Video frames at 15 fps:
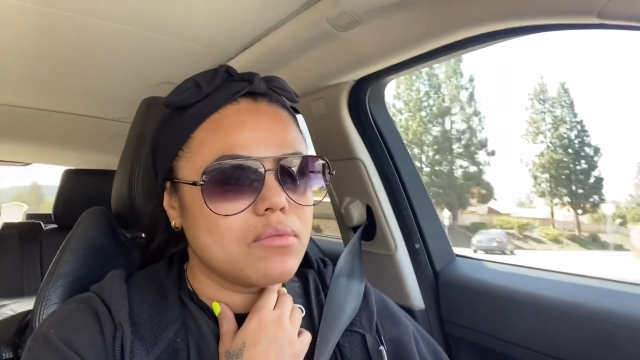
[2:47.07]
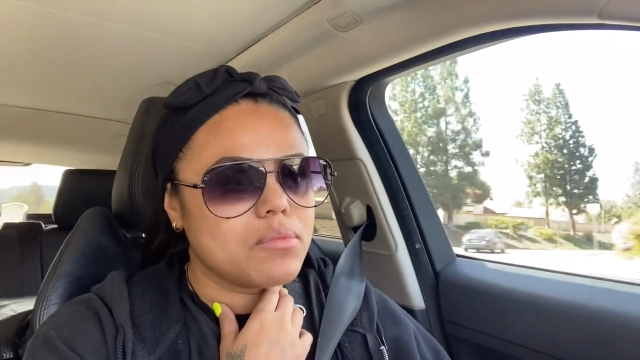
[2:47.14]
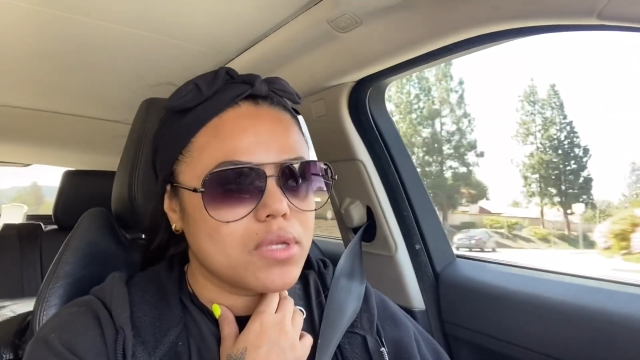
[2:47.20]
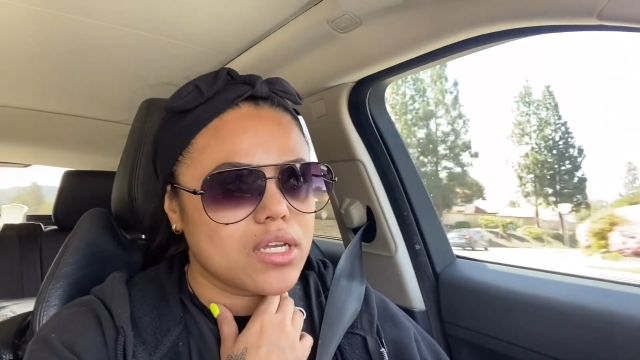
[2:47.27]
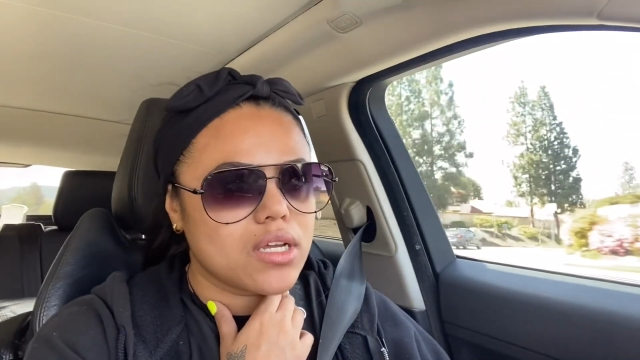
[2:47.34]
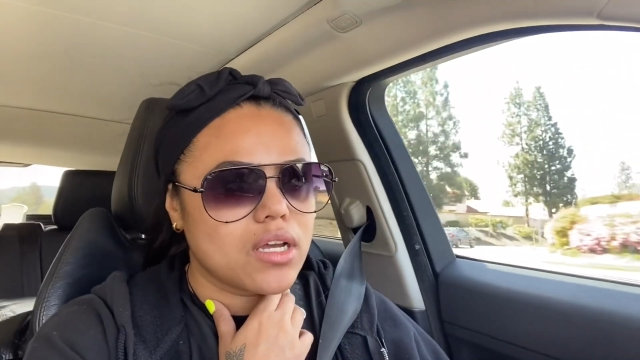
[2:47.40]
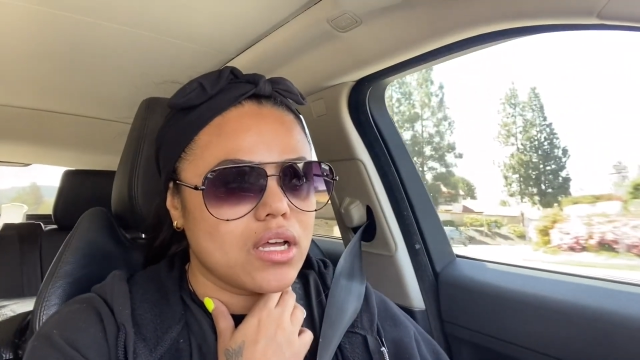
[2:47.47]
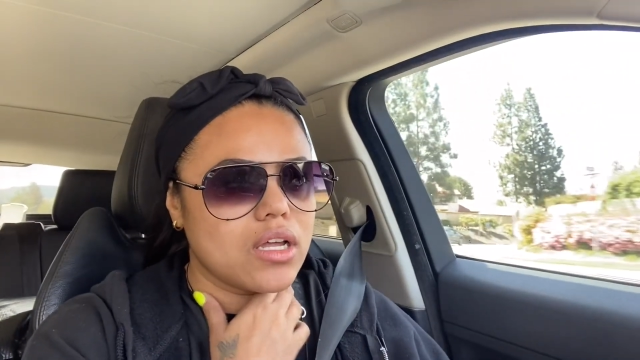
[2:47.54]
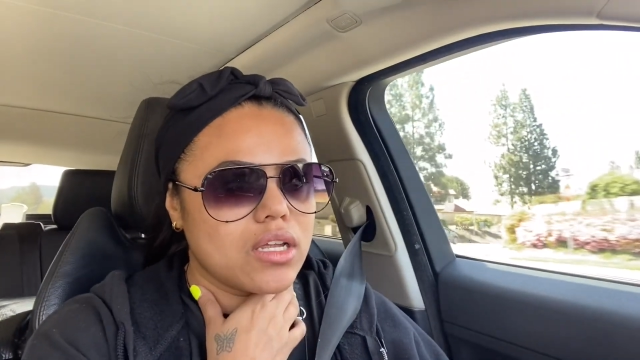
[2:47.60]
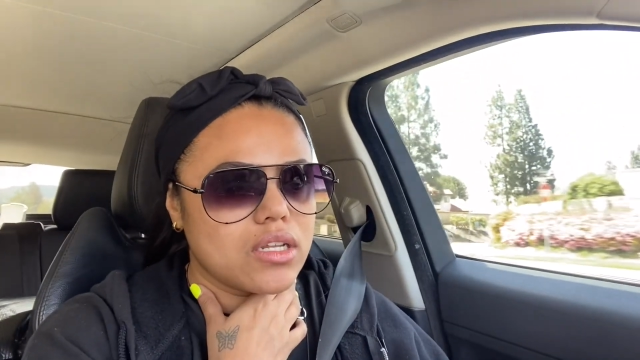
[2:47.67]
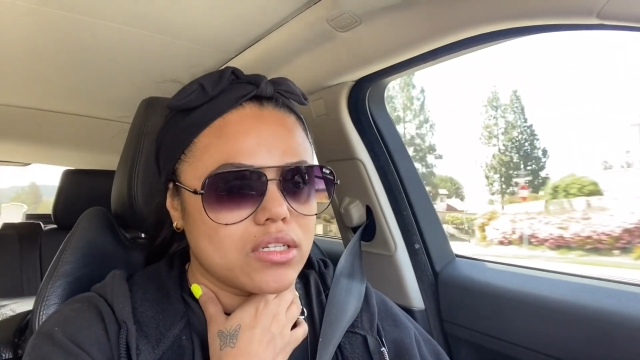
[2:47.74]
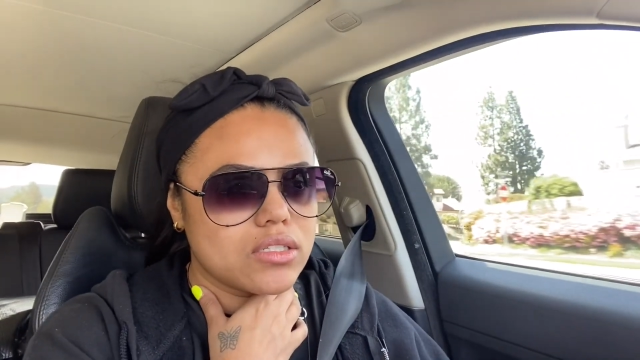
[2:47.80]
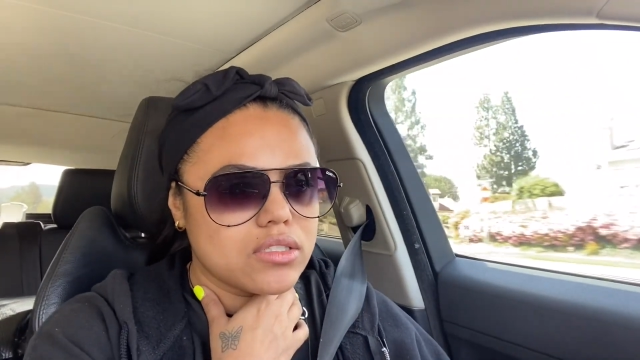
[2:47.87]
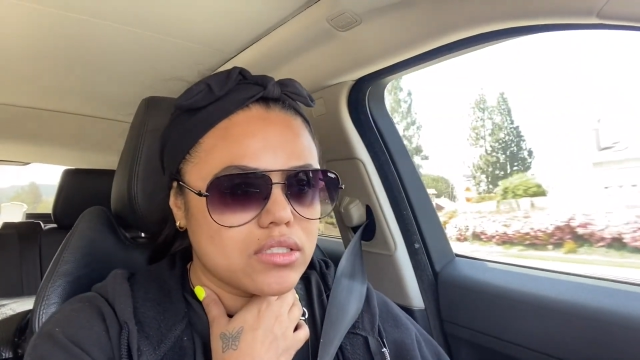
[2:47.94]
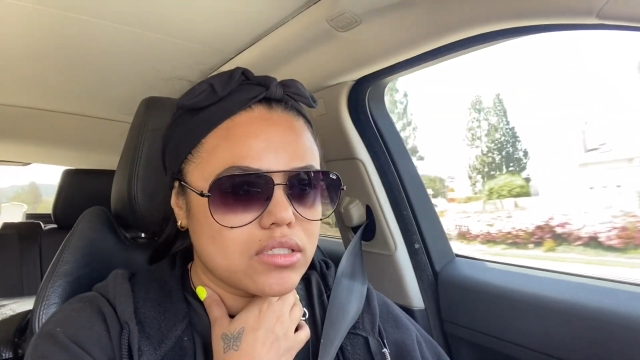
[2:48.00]

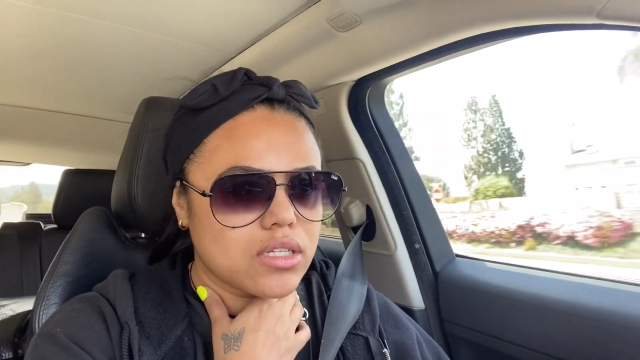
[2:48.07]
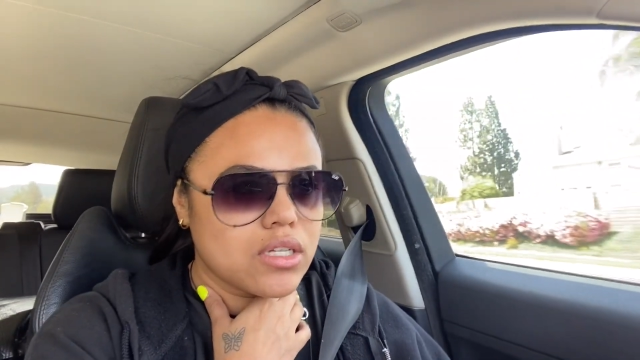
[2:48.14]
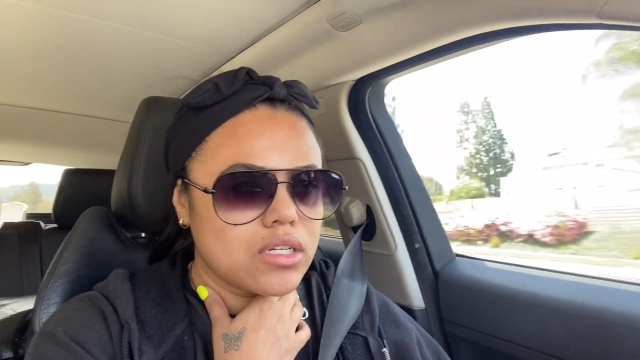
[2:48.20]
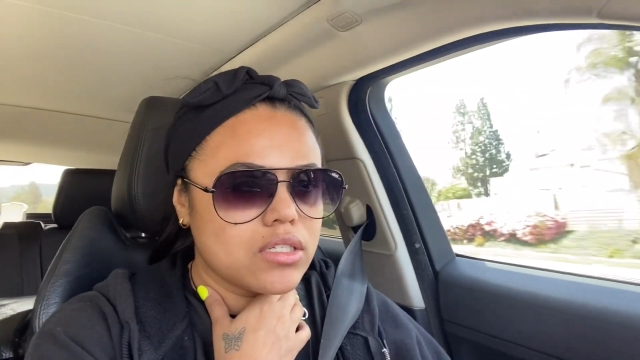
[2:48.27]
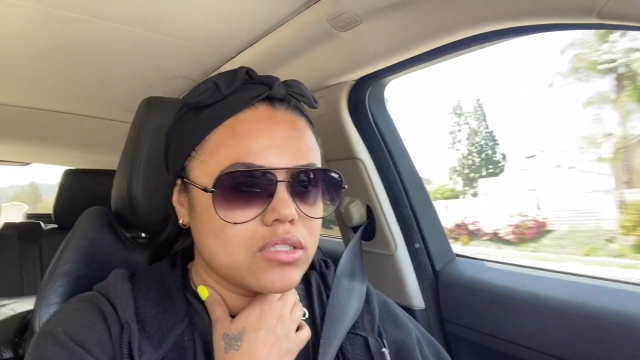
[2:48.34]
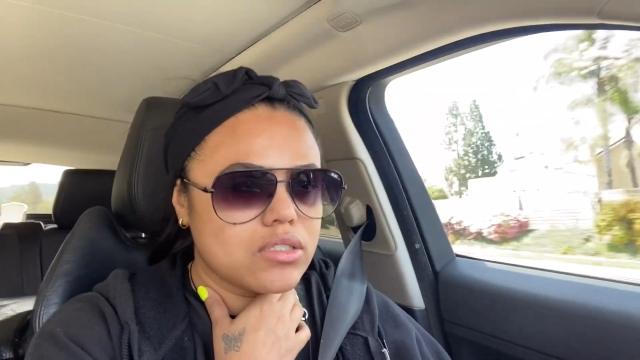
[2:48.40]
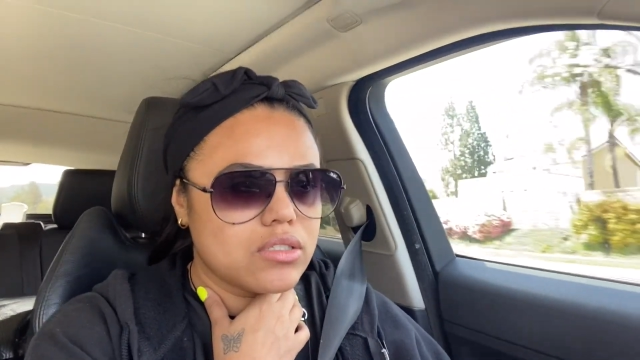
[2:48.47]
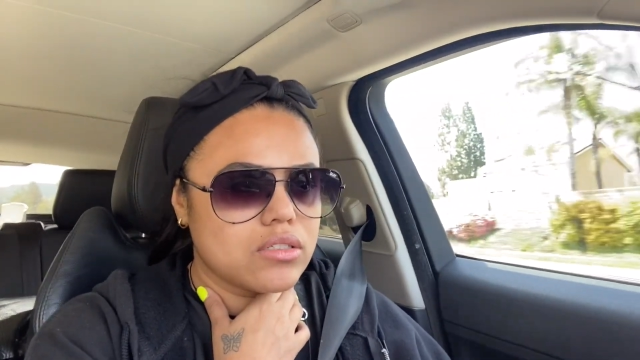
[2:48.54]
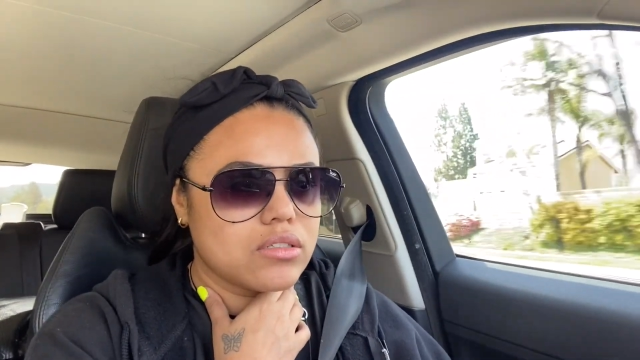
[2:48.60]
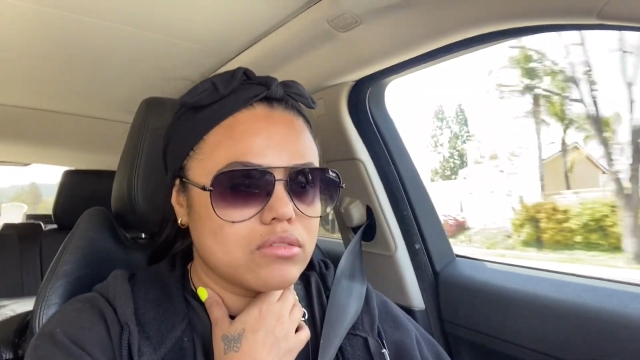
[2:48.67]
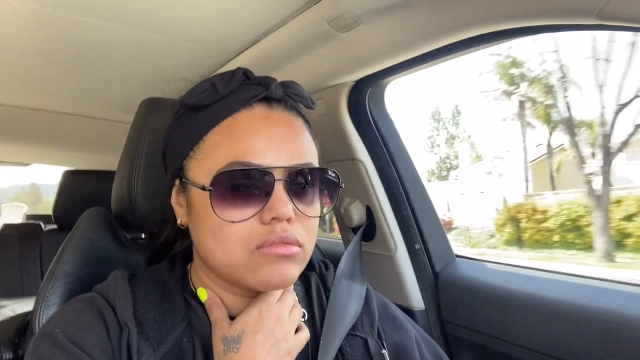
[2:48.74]
because it is